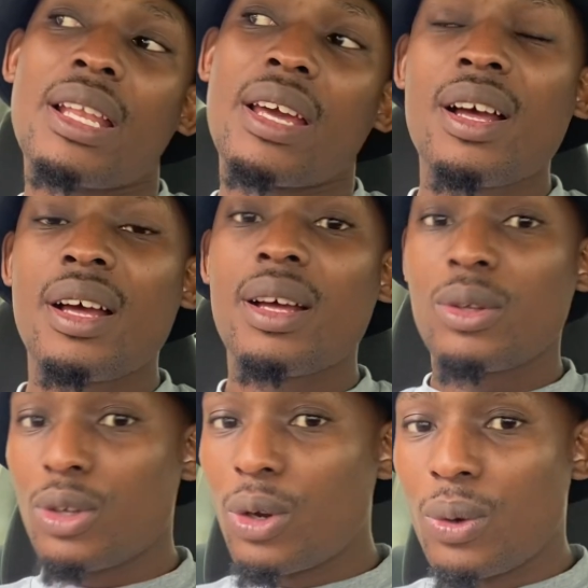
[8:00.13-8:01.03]
like ah
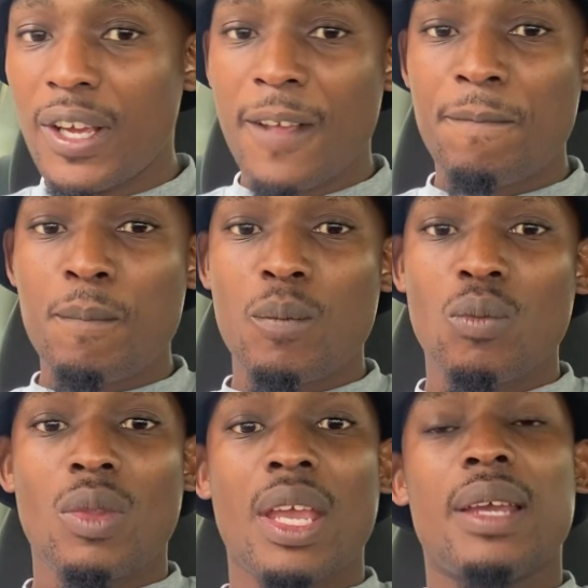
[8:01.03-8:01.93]
you know
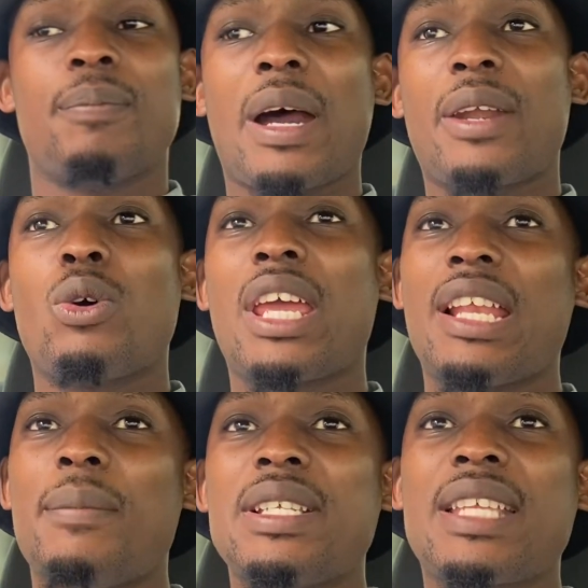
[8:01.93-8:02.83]
but okay
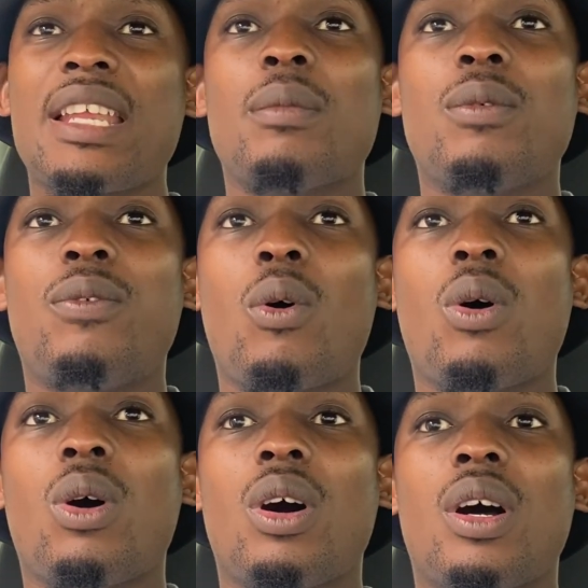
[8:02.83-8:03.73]
let me say number four